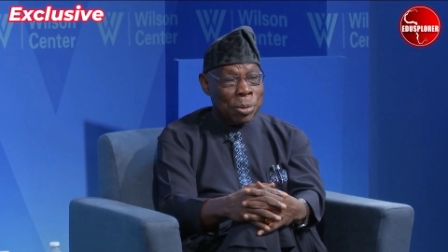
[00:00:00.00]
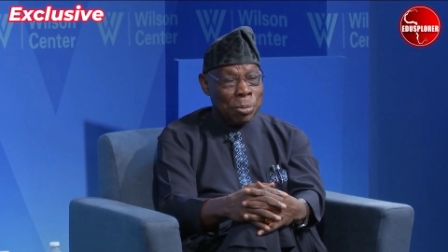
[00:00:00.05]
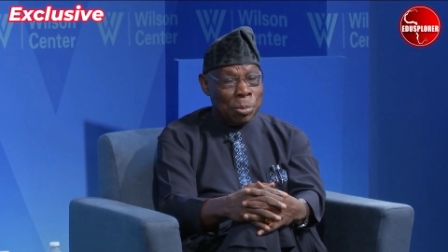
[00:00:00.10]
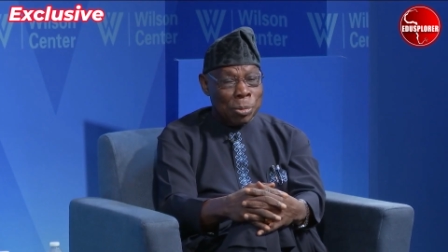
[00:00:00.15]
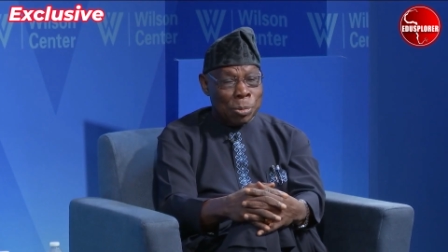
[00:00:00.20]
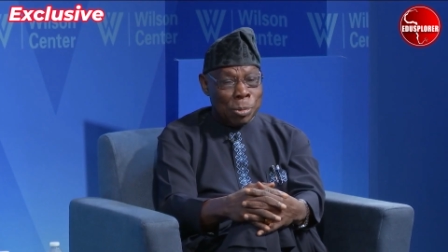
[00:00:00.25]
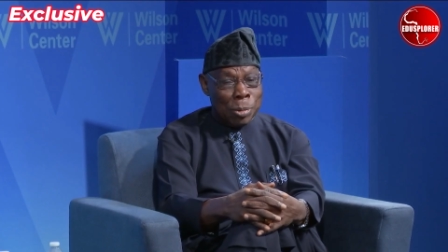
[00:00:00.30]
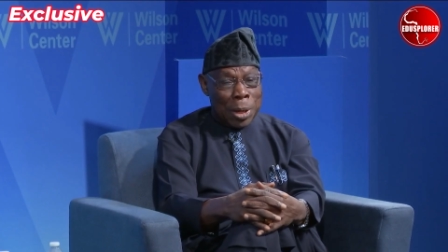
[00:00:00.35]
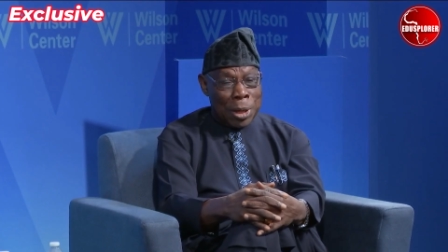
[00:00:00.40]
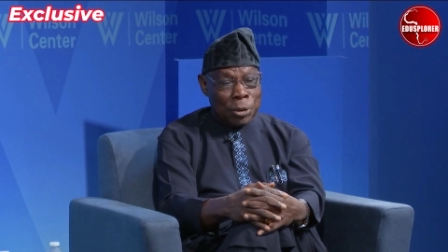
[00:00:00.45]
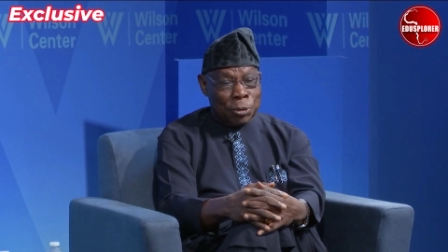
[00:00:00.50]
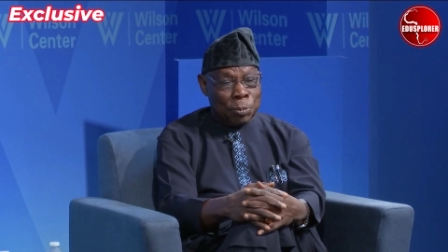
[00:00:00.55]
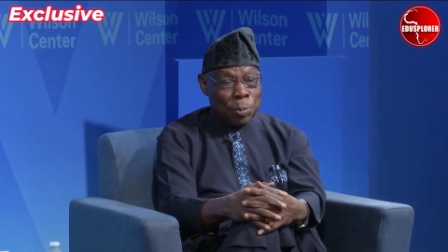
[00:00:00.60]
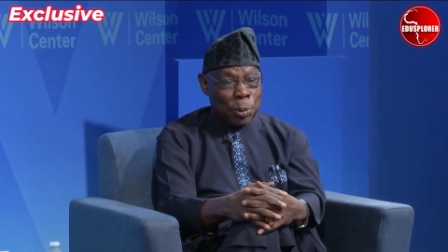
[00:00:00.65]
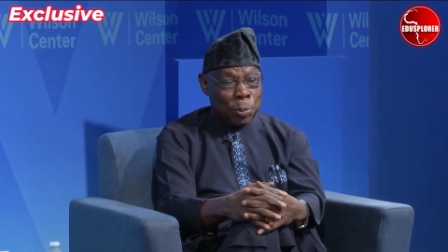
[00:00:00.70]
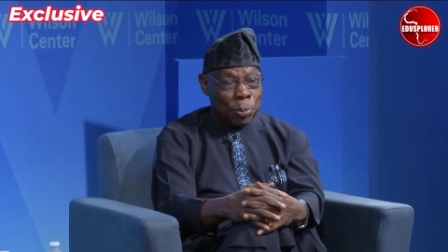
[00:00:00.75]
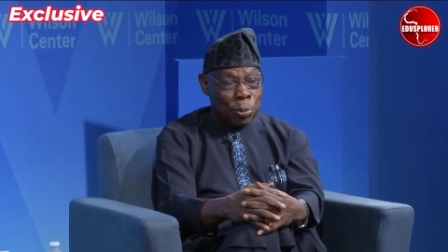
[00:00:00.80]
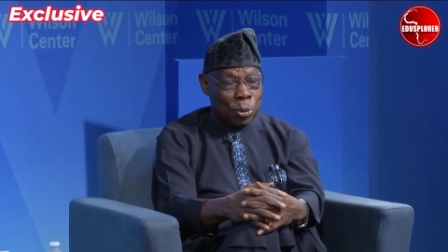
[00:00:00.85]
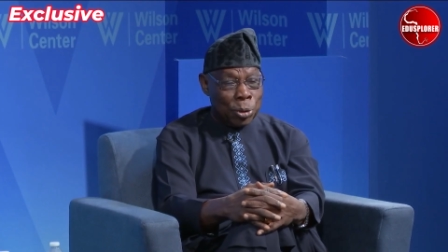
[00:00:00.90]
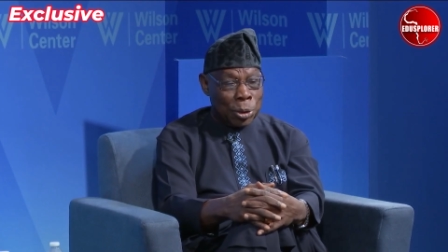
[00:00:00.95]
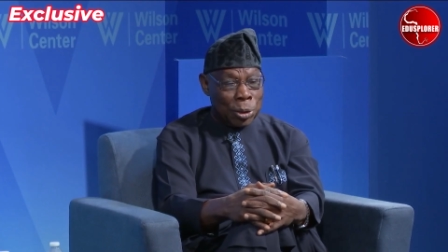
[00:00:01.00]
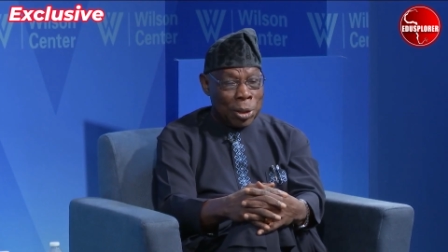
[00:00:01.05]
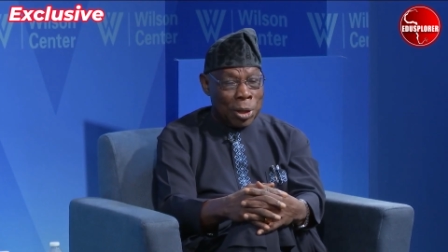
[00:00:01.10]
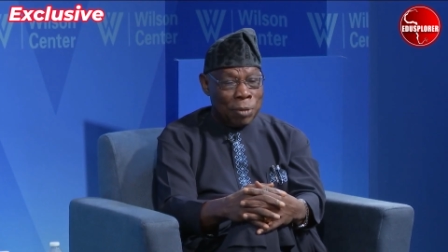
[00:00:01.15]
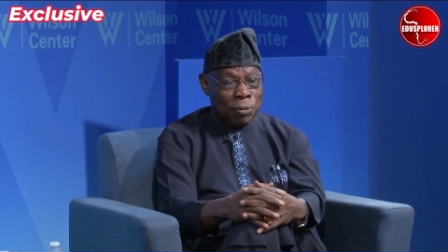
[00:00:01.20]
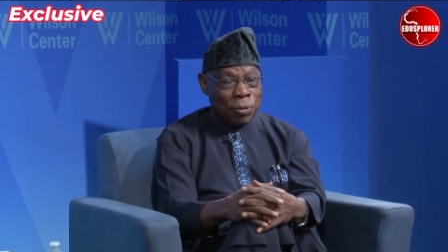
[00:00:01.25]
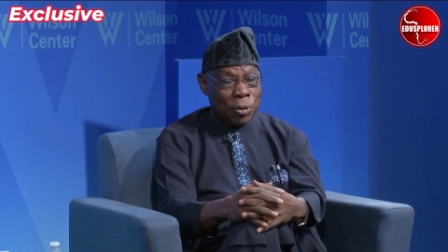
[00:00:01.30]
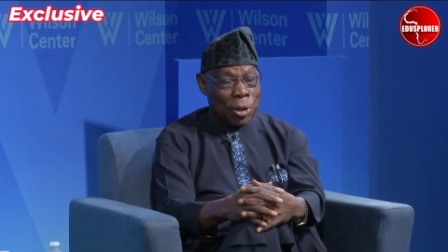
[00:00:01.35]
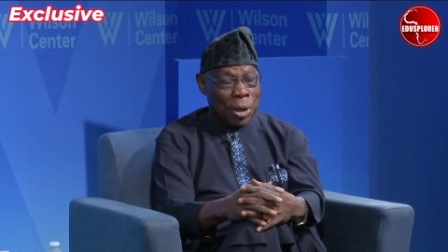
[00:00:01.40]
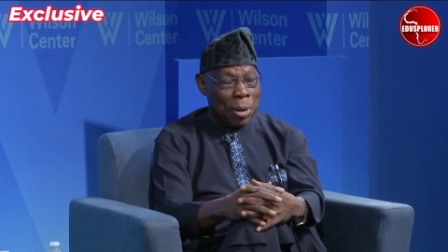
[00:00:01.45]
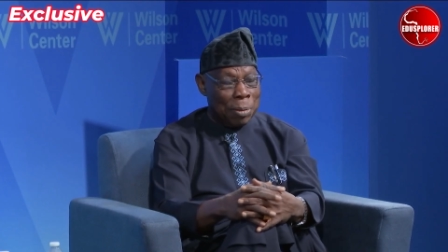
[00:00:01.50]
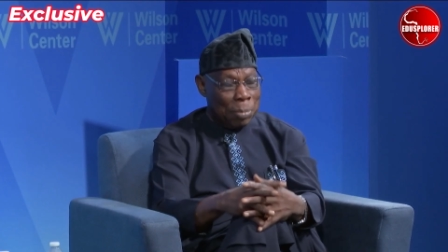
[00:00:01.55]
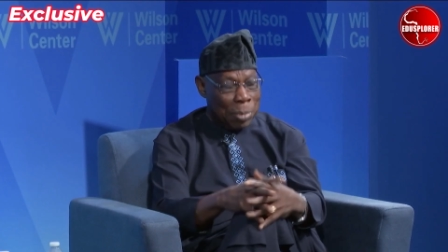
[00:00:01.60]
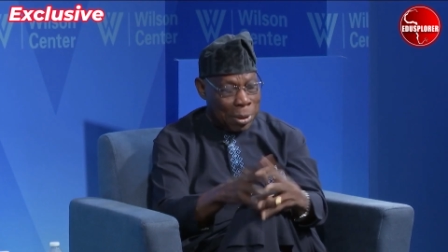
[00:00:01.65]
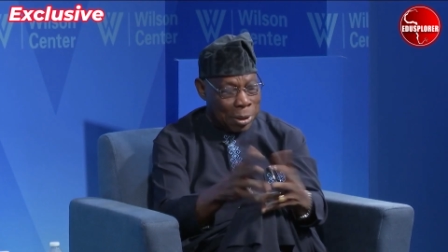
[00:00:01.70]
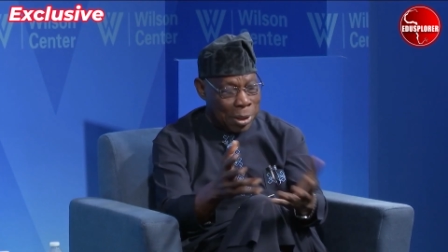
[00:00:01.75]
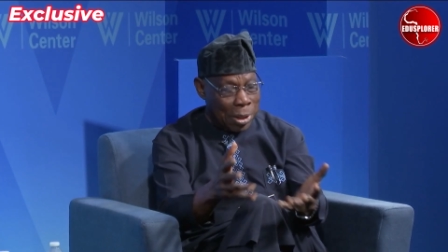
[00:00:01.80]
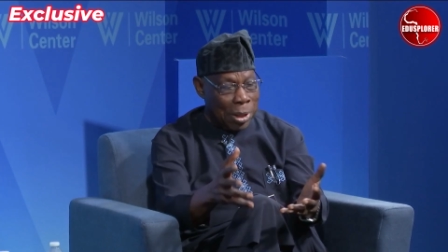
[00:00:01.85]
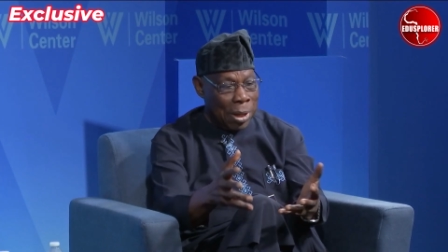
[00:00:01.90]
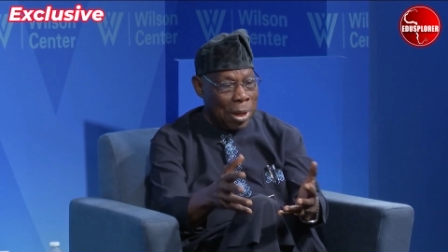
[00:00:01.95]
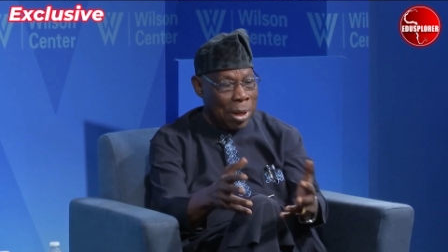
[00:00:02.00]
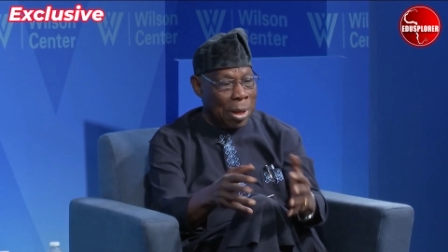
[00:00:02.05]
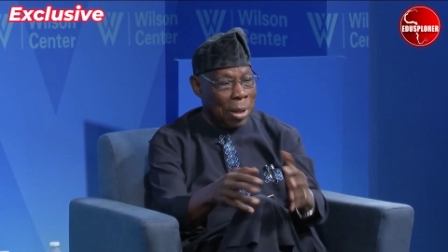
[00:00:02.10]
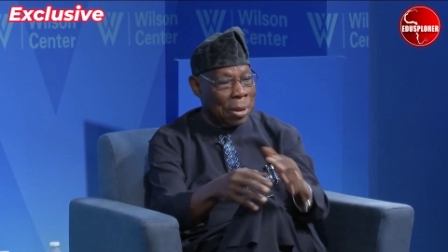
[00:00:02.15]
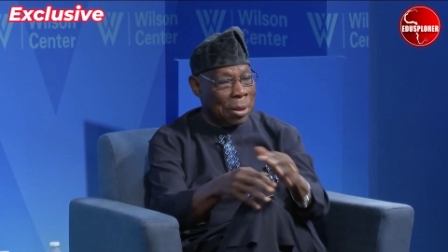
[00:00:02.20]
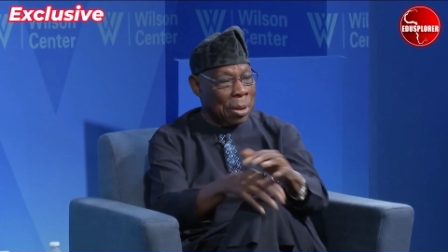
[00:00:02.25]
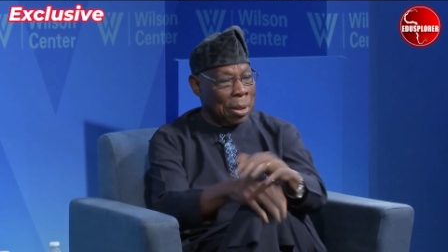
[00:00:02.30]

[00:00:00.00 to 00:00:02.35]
wise people in Africa, but they are.